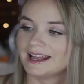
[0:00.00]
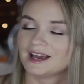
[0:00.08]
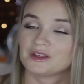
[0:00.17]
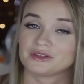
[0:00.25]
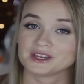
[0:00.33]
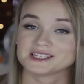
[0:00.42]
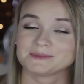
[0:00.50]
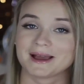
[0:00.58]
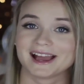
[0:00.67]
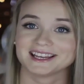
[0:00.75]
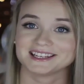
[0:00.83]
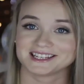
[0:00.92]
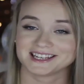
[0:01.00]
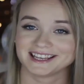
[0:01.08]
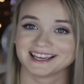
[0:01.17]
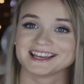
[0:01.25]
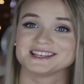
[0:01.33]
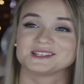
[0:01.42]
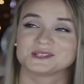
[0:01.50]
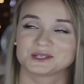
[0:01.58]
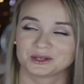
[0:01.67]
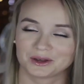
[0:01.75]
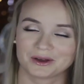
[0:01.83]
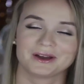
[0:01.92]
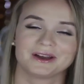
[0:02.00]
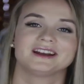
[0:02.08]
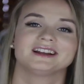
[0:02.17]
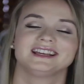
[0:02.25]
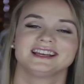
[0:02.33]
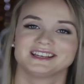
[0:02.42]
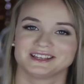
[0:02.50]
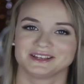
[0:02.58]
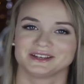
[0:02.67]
Now this packaging is totally